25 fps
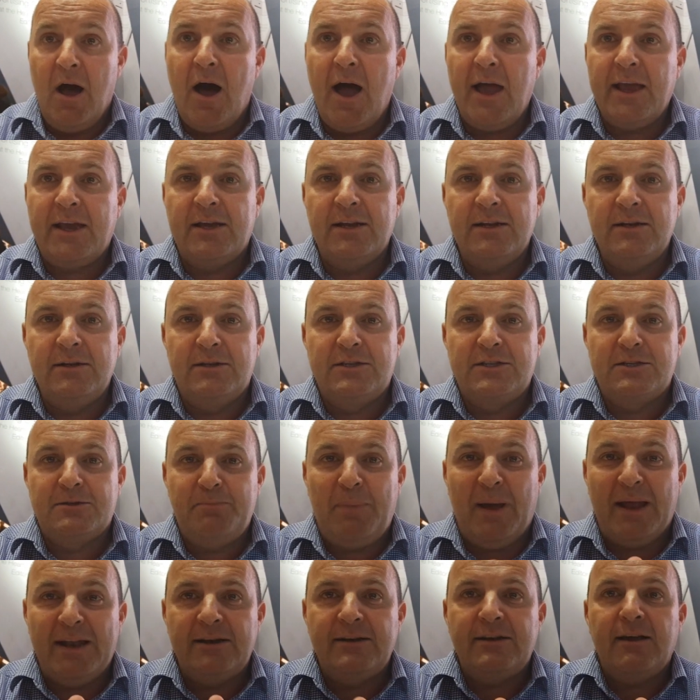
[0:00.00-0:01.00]
I can
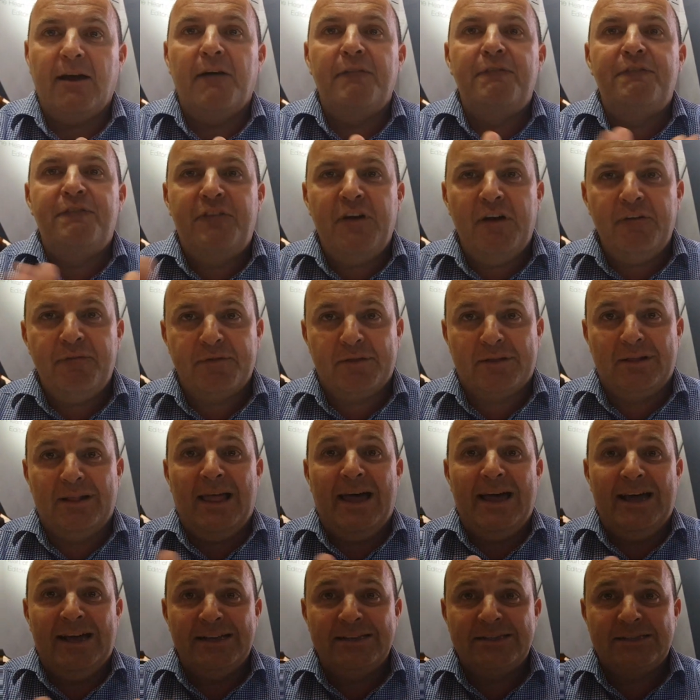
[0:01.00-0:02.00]
spend a fifth
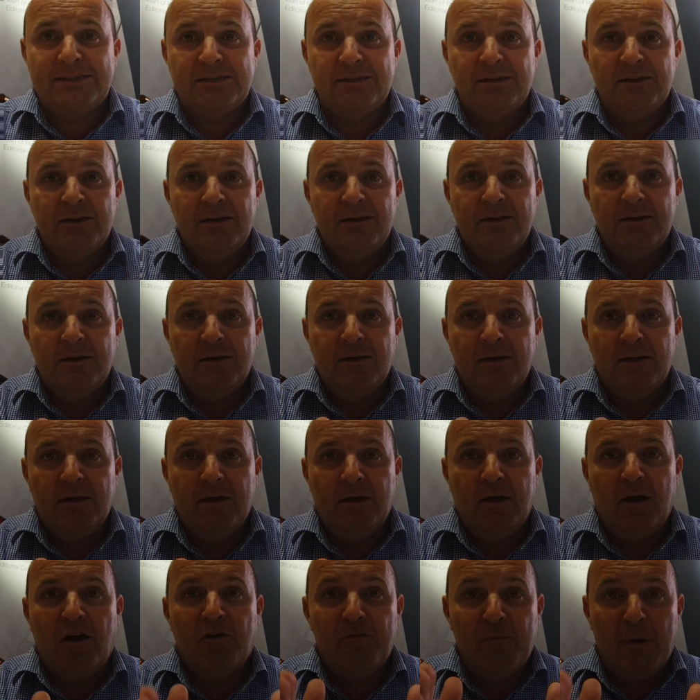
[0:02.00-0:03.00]
less
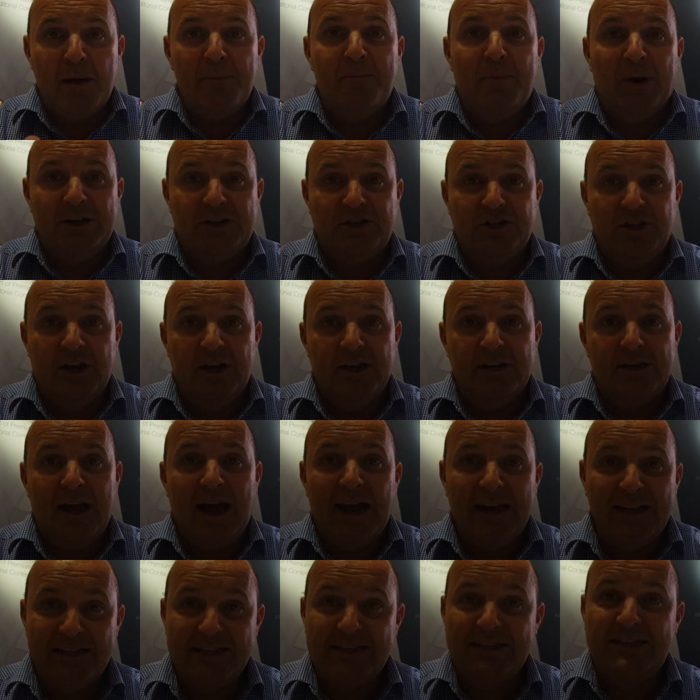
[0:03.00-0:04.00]
of my budget
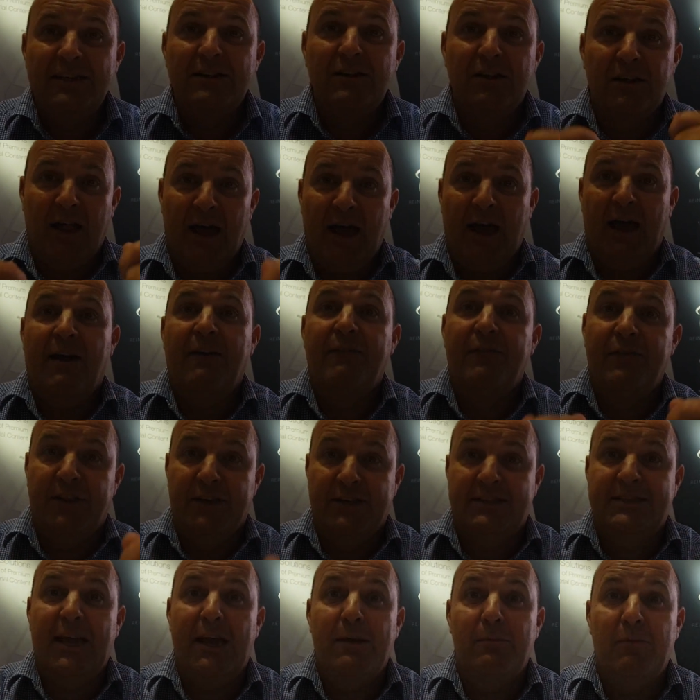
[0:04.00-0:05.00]
and still have
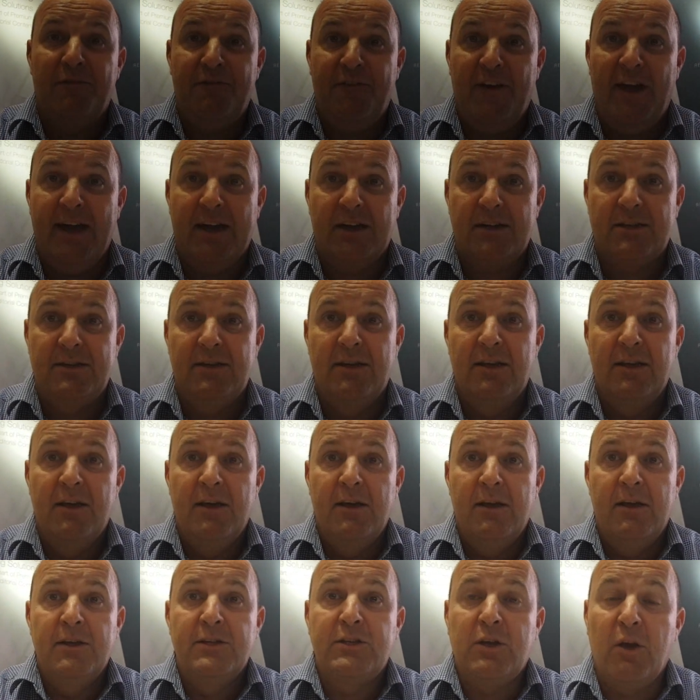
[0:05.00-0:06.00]
the same
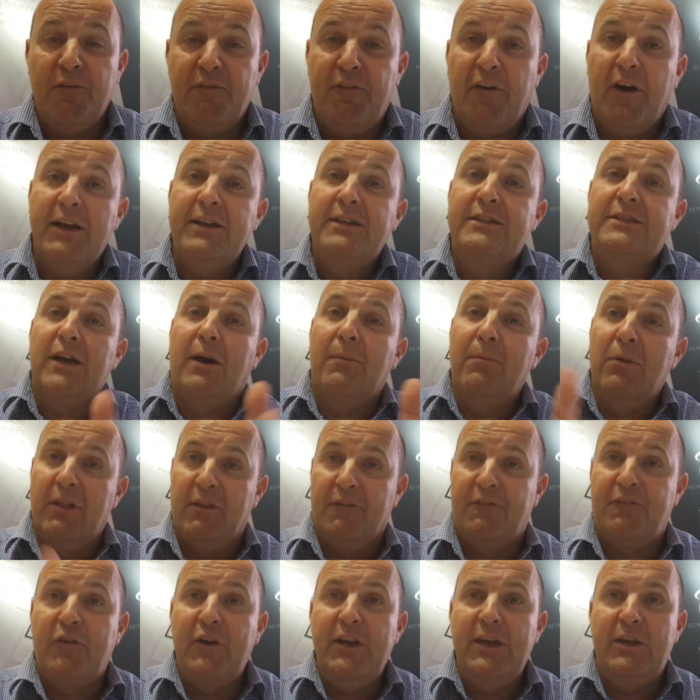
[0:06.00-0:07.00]
effect. So if I double
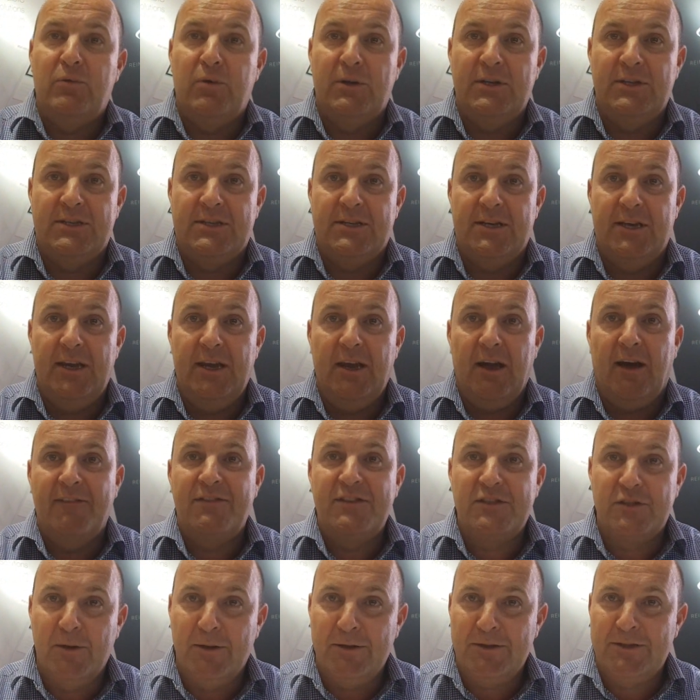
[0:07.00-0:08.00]
the frequency,
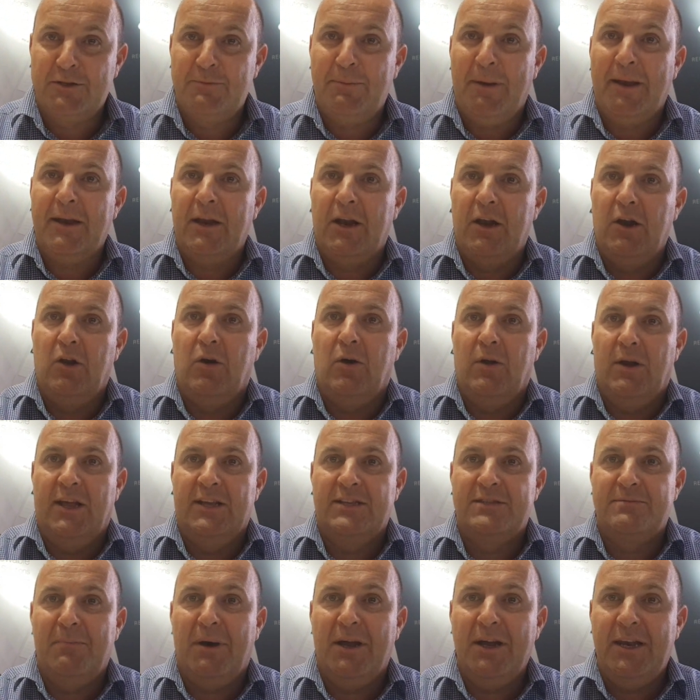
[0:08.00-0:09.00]
I've still spent a lot
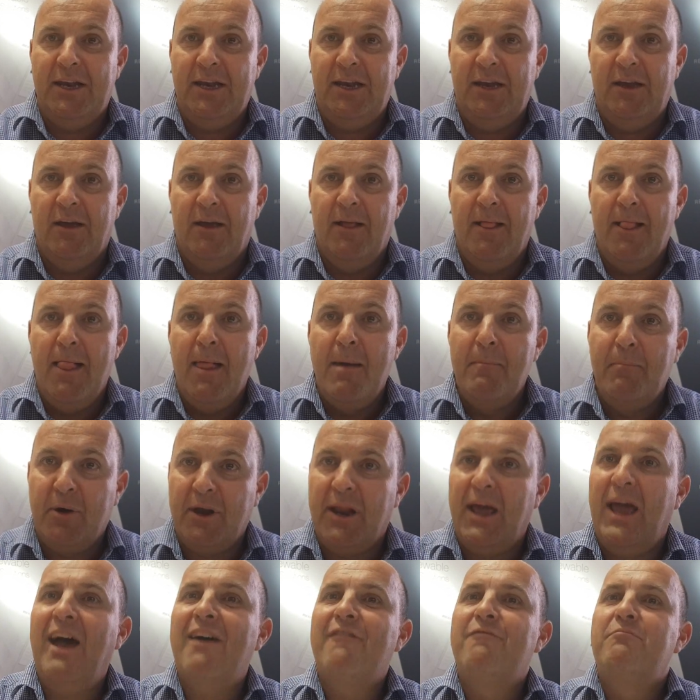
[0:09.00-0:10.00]
less money,
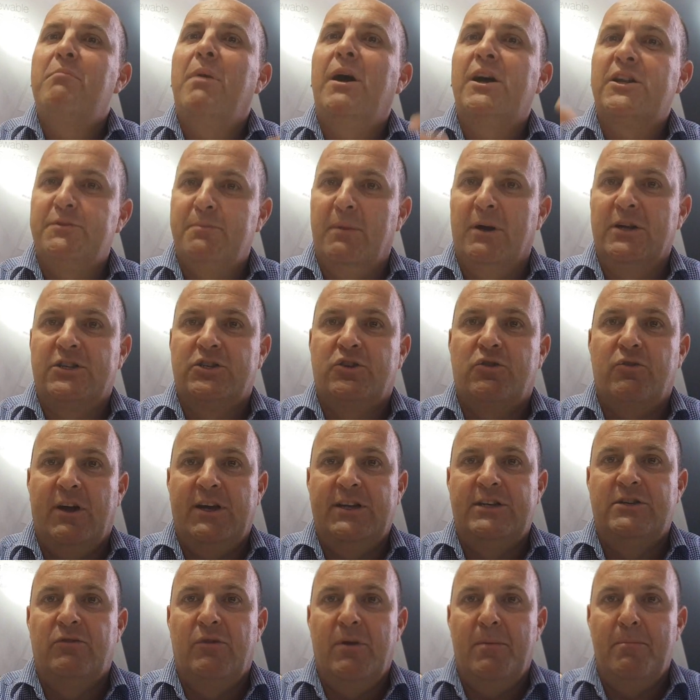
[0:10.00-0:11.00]
but I have much, much
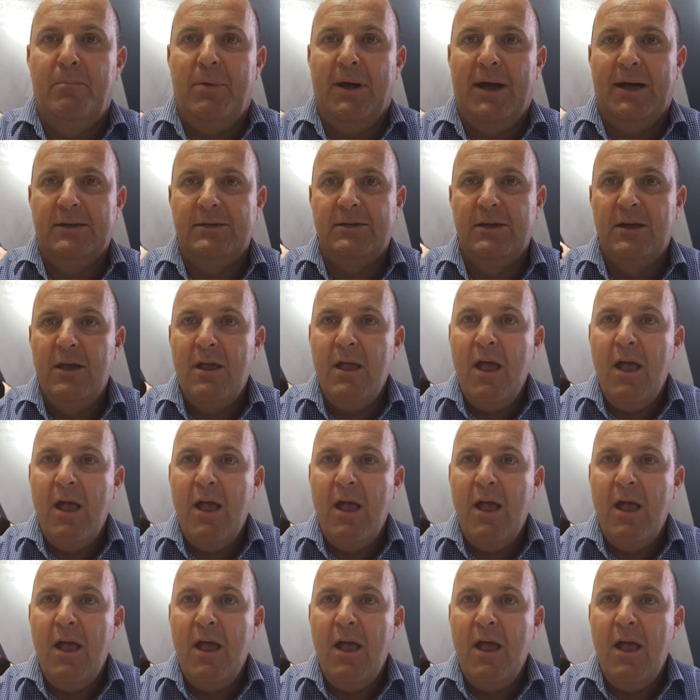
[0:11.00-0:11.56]
greater impact.